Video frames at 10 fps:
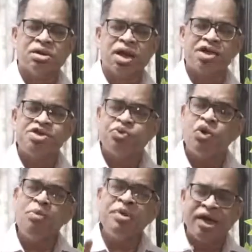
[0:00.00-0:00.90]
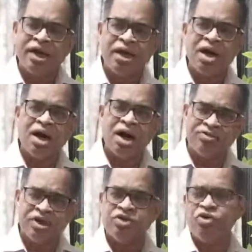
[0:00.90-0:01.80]
transform a data
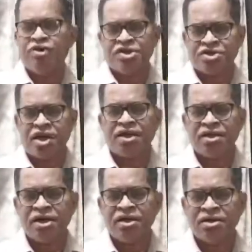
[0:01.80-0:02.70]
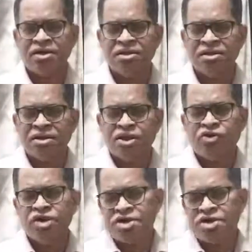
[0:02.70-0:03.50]
after you have extracted it. You can